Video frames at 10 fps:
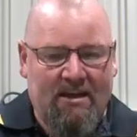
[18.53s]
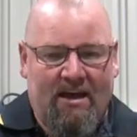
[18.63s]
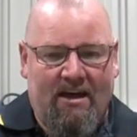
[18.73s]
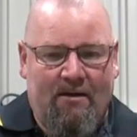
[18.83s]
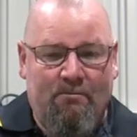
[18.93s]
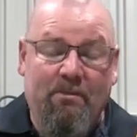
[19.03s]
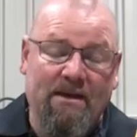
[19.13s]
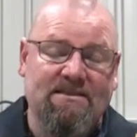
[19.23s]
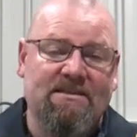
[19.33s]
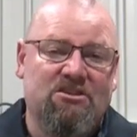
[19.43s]

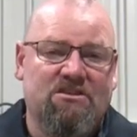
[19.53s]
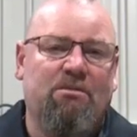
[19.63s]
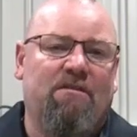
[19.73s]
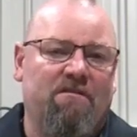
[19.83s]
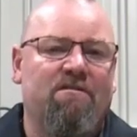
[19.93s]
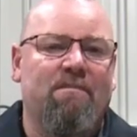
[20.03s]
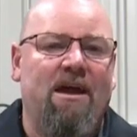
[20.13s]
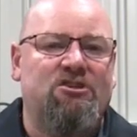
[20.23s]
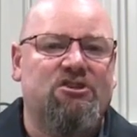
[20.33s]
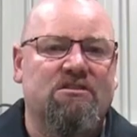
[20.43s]
Basically, it's just a bit of
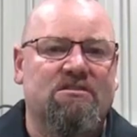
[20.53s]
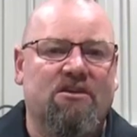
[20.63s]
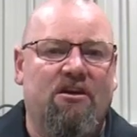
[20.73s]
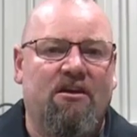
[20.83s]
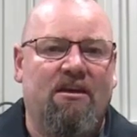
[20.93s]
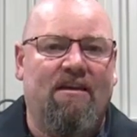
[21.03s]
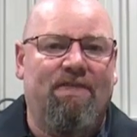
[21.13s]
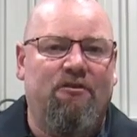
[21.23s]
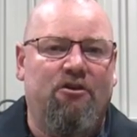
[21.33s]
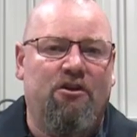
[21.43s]
information, so
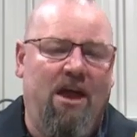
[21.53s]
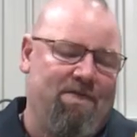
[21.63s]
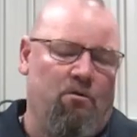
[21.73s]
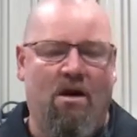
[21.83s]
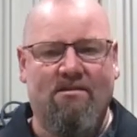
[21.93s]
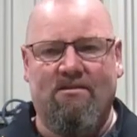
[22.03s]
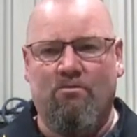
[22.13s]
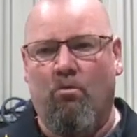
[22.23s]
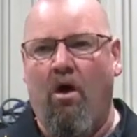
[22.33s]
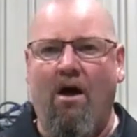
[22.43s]
if you ever
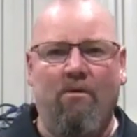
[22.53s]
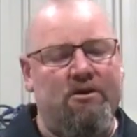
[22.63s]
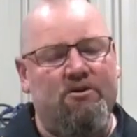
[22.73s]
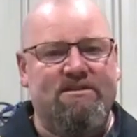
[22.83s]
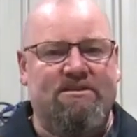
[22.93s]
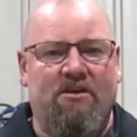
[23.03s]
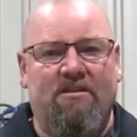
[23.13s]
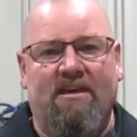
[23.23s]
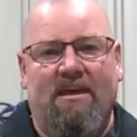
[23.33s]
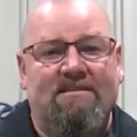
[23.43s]
wondered why we use
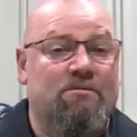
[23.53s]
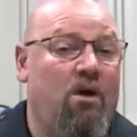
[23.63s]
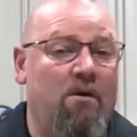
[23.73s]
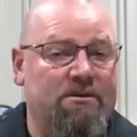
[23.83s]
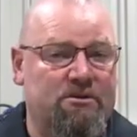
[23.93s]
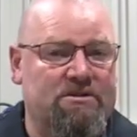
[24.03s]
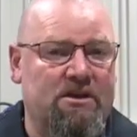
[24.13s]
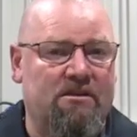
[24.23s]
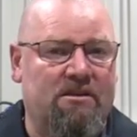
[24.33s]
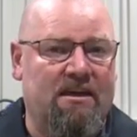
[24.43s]
certain things and why we do
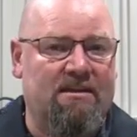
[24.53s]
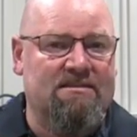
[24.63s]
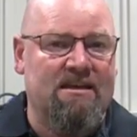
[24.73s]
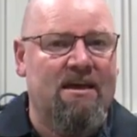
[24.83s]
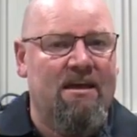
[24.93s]
certain things,